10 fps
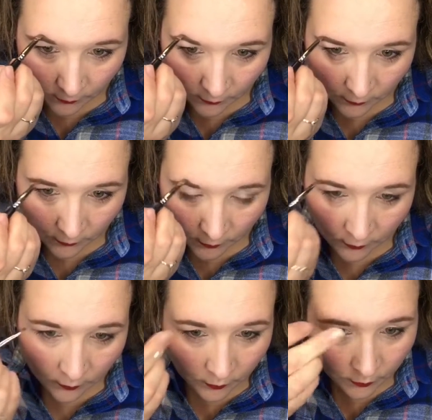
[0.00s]
a
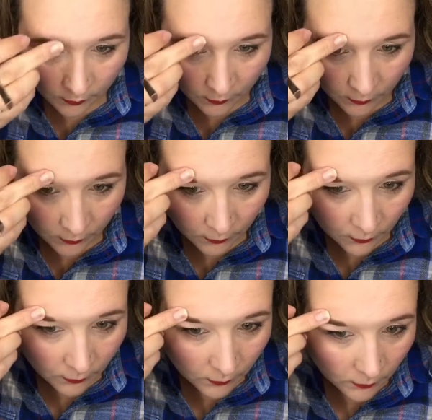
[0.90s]
little
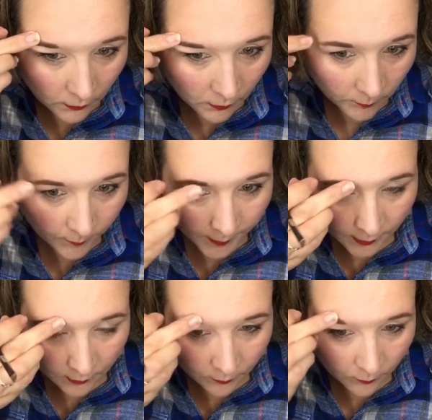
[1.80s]

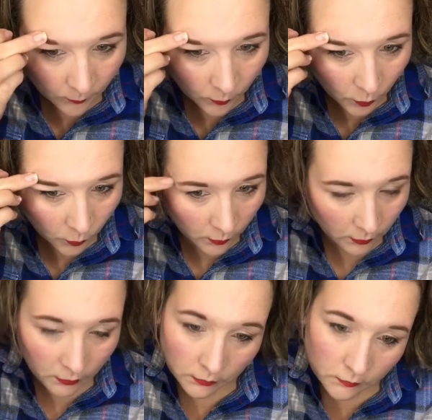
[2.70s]
bit
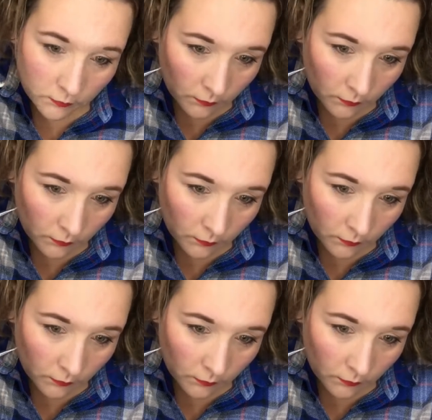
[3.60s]
more,